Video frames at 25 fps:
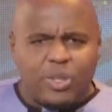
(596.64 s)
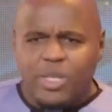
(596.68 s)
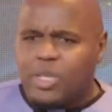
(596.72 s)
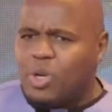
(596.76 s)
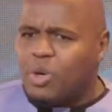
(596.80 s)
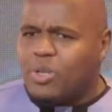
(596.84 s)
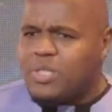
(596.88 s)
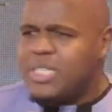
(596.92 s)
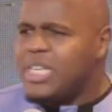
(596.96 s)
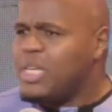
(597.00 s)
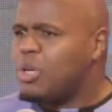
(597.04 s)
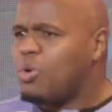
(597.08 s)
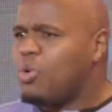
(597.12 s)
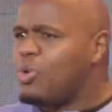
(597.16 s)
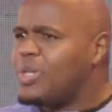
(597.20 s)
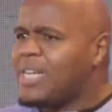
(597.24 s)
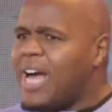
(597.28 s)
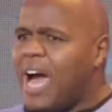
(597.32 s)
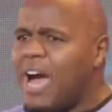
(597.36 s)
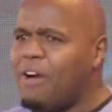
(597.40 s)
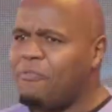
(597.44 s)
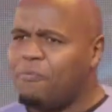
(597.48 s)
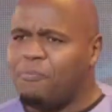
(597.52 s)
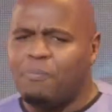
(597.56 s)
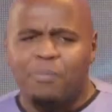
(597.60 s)
because he could
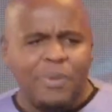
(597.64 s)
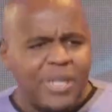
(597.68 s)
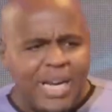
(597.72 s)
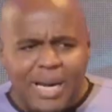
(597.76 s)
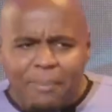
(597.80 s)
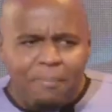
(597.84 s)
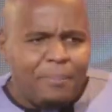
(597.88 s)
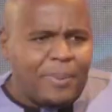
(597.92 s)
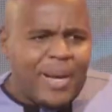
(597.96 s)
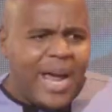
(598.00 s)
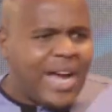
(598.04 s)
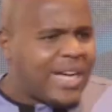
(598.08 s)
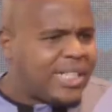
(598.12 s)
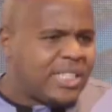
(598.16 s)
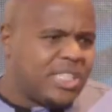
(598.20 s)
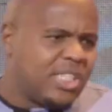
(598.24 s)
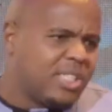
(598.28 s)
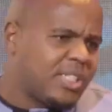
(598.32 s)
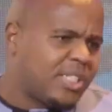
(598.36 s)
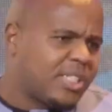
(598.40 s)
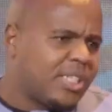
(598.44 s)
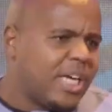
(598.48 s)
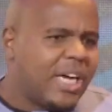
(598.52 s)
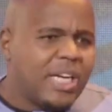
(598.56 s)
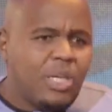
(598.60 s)
have
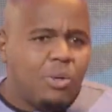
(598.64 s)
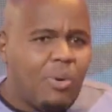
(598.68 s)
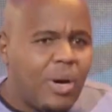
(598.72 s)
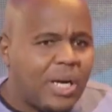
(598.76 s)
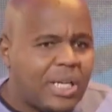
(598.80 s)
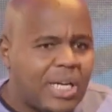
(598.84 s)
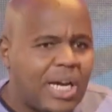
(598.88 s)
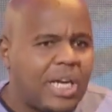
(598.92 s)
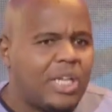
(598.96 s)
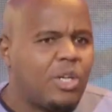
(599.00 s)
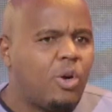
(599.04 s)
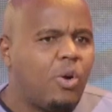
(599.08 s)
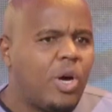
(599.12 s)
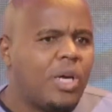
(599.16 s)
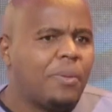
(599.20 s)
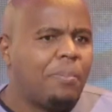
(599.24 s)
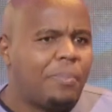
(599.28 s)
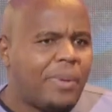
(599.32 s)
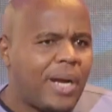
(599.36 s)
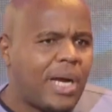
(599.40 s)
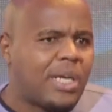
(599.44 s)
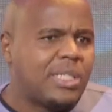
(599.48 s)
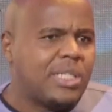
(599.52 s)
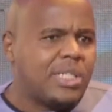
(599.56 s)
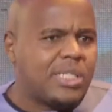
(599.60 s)
practiced. Anyone can go and
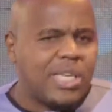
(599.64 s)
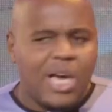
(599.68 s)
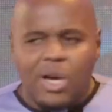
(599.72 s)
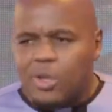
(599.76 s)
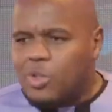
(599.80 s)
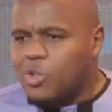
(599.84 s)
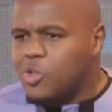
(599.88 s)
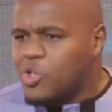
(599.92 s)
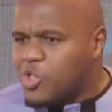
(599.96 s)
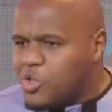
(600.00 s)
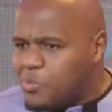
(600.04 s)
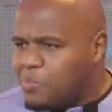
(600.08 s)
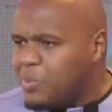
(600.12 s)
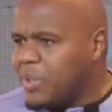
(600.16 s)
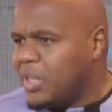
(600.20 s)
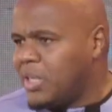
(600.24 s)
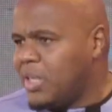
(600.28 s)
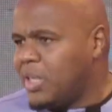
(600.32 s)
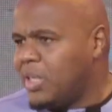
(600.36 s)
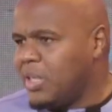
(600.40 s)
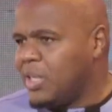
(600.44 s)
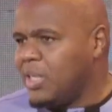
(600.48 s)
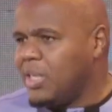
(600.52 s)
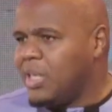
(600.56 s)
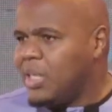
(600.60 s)
practice how to speak.
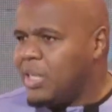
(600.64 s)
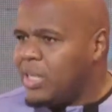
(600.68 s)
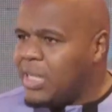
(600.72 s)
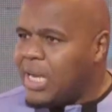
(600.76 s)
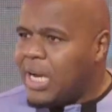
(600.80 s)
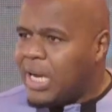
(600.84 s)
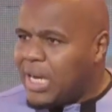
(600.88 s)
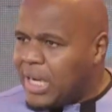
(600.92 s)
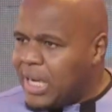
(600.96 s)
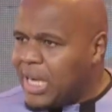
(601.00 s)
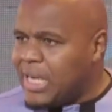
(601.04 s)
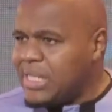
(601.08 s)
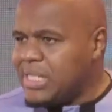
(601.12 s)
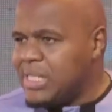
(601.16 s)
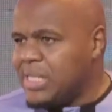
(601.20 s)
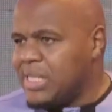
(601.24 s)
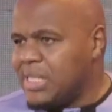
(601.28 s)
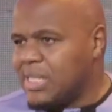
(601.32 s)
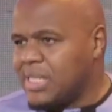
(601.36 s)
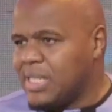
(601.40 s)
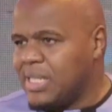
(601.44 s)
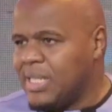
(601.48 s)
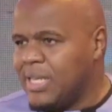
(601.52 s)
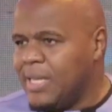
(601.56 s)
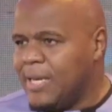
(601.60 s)
There are
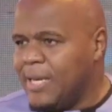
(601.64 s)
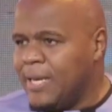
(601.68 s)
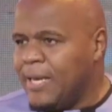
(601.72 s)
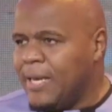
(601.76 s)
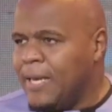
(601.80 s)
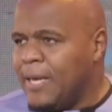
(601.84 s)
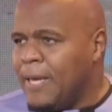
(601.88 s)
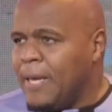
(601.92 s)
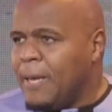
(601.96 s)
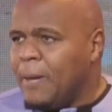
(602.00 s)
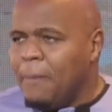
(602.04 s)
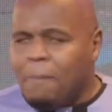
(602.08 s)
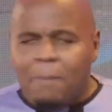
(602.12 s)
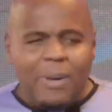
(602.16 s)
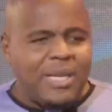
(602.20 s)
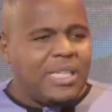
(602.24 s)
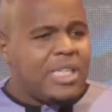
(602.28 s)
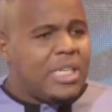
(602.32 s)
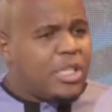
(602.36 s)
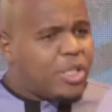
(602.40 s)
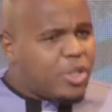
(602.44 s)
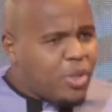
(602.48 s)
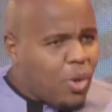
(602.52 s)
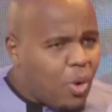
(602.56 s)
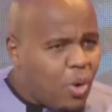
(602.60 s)
classes. But he
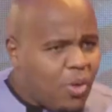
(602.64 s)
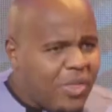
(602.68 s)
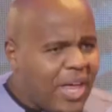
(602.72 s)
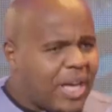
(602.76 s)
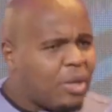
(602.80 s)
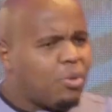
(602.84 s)
saw that